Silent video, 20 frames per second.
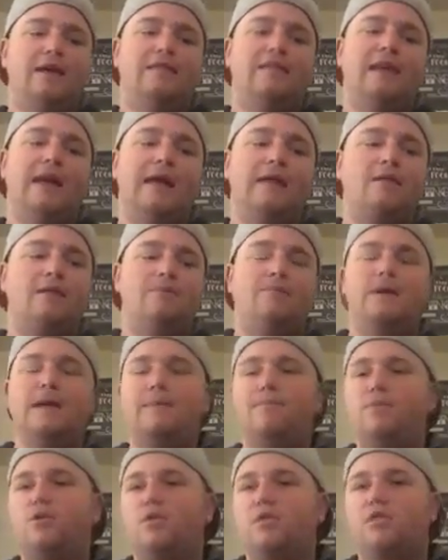that the
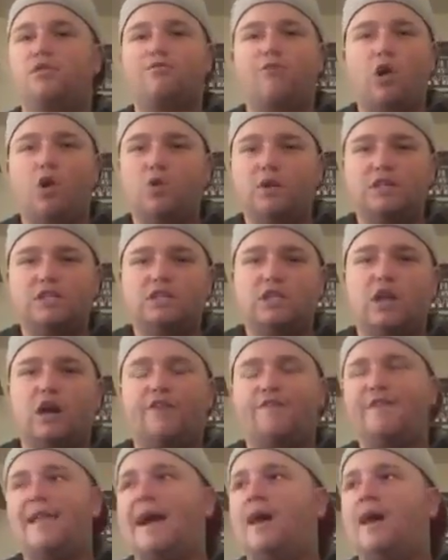people throwing stuff.